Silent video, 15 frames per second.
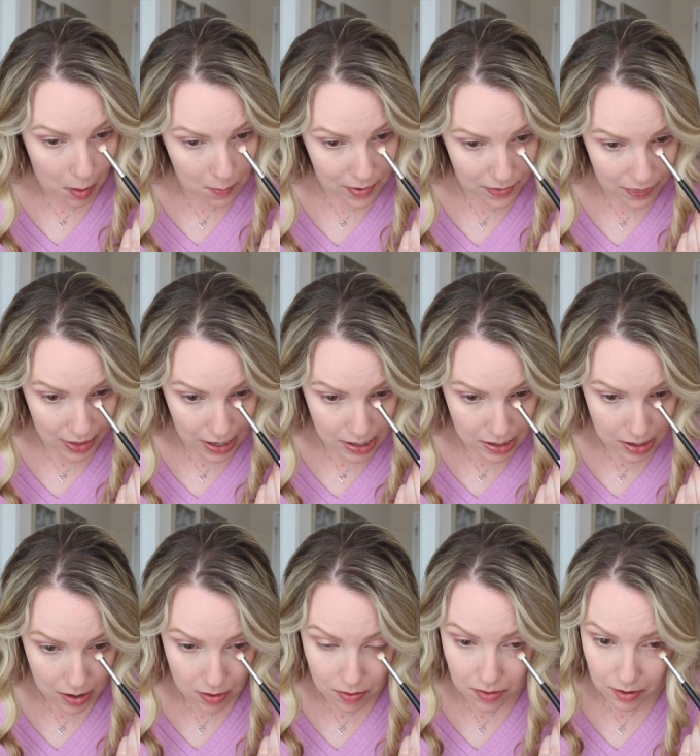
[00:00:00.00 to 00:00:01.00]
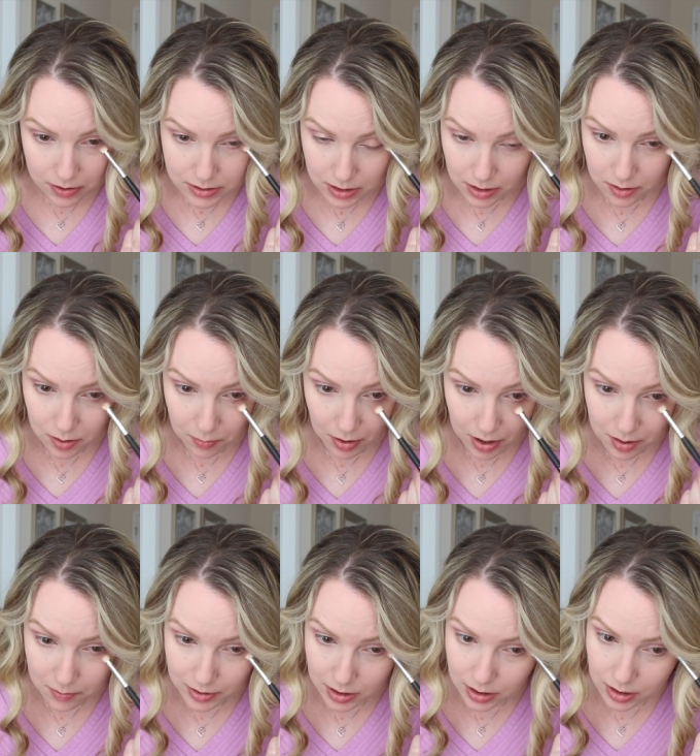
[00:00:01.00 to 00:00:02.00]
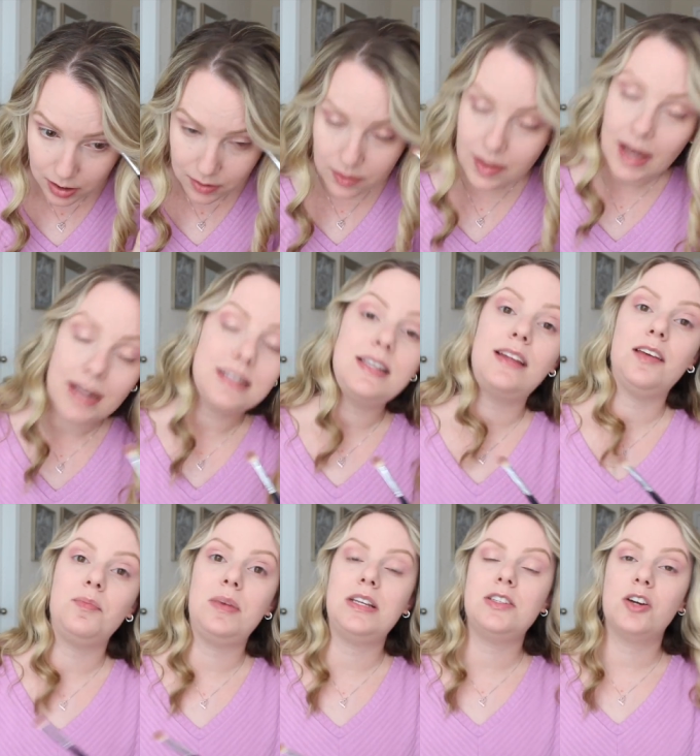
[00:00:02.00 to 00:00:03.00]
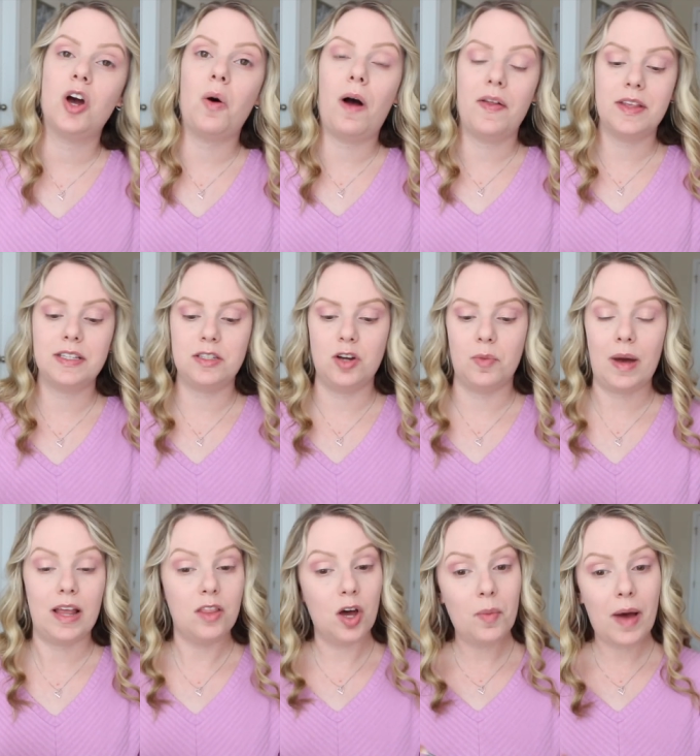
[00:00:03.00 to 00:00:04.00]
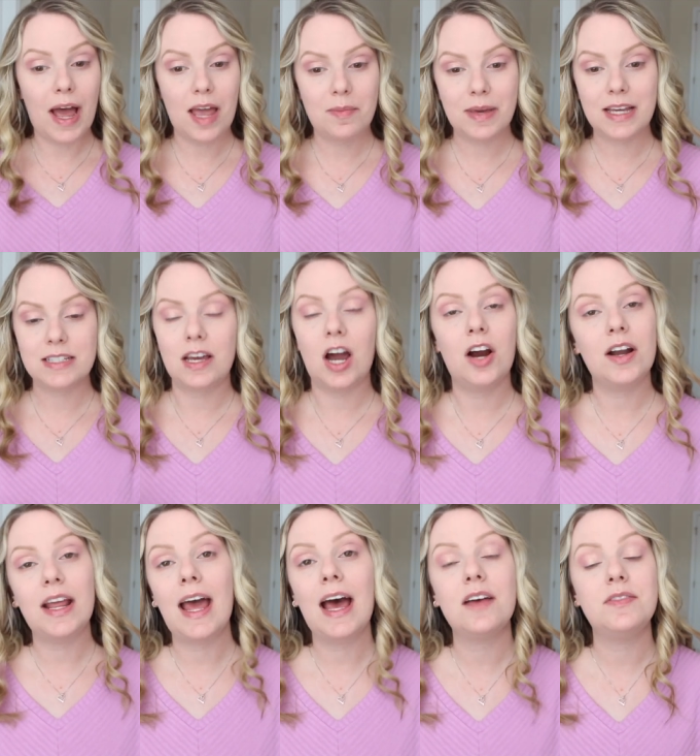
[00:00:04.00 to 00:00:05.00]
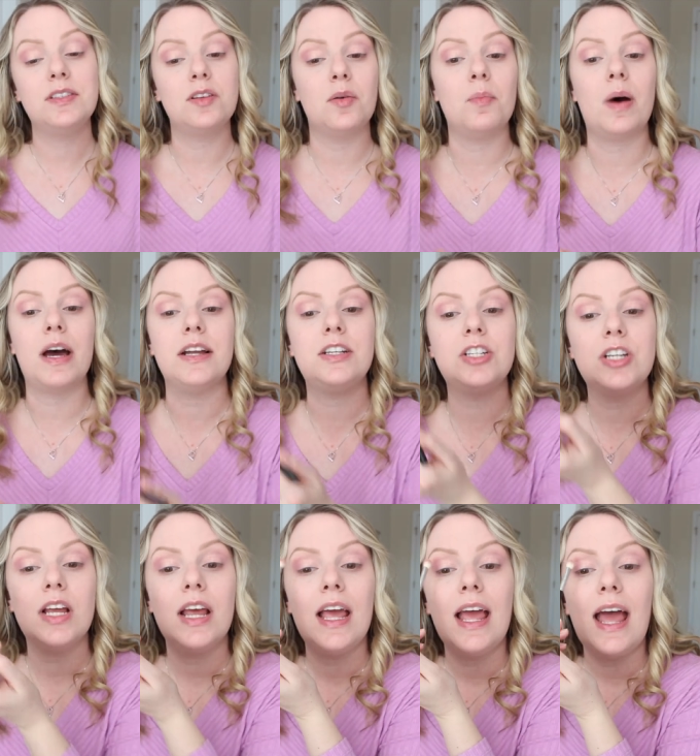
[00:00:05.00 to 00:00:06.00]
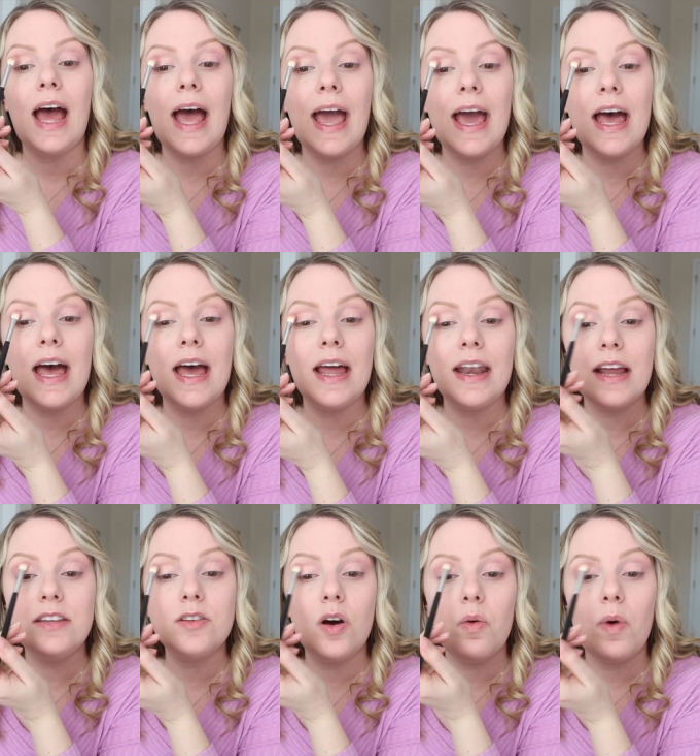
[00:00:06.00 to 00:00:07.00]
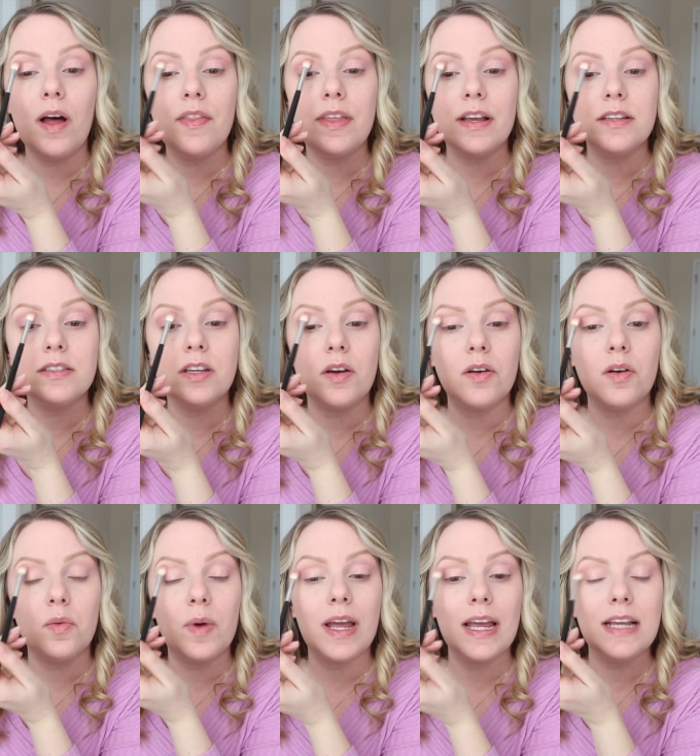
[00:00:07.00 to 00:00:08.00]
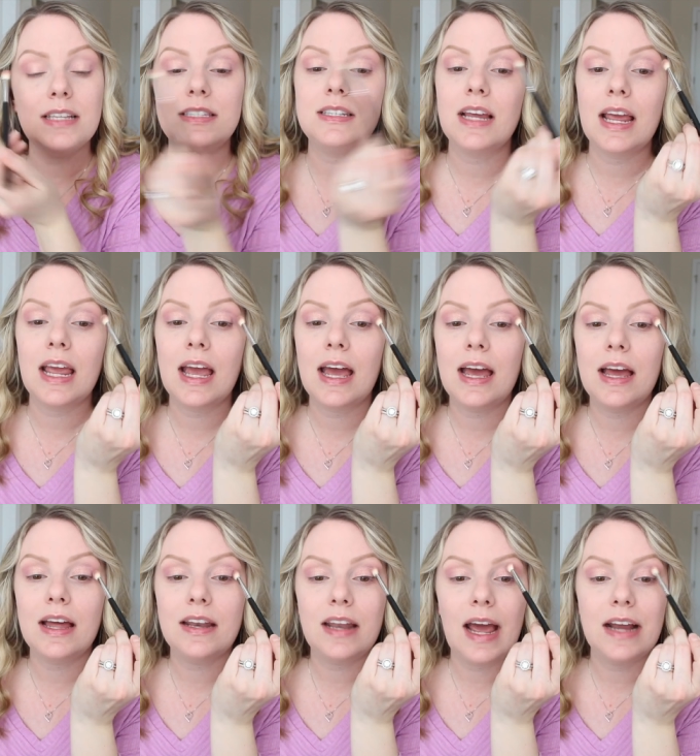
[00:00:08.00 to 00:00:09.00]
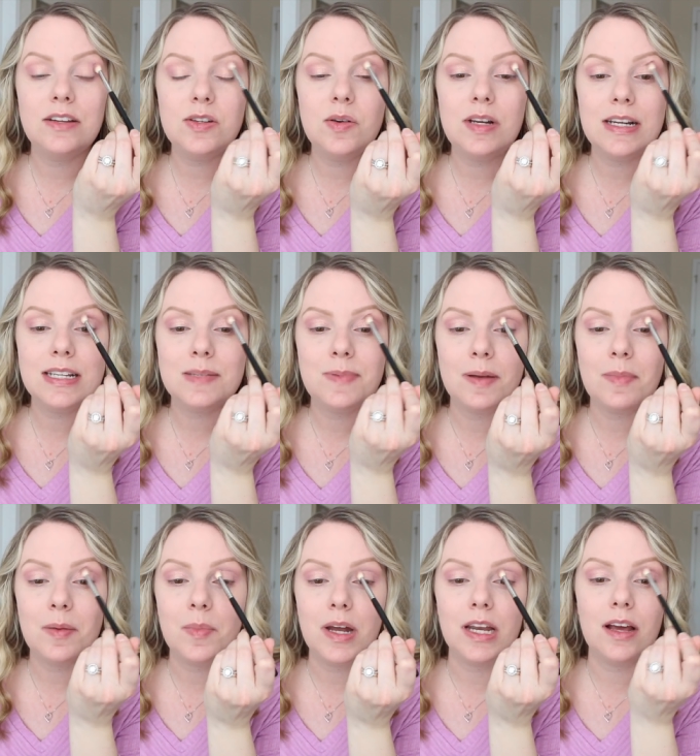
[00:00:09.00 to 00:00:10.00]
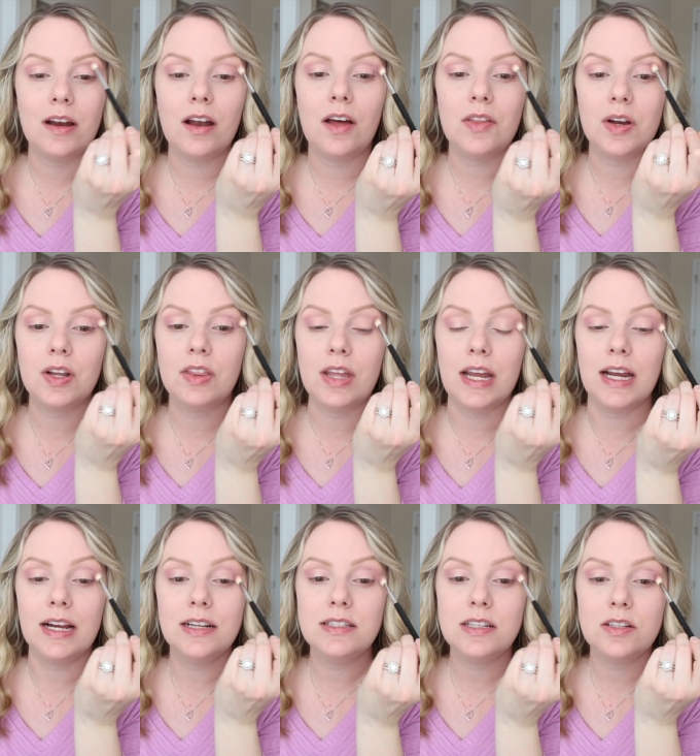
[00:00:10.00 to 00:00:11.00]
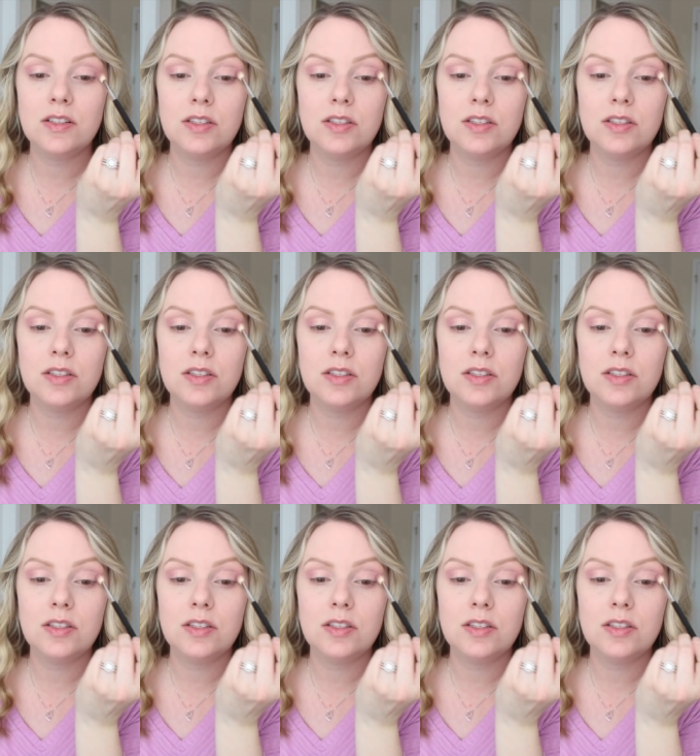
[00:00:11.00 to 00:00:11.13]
But then there's another part of me that is telling me to go on this no buy low buy because I already have so much and I don't want things to go to waste and I do need to spend my money on other things.